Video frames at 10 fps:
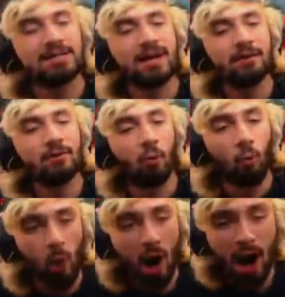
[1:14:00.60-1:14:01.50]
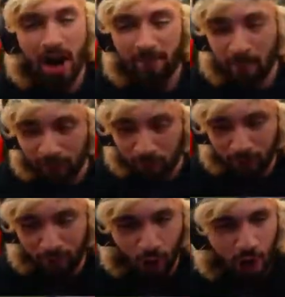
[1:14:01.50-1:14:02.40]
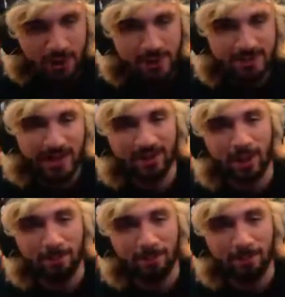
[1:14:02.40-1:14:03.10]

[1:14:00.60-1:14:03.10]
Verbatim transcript: I don't know why, but for the longest, I thought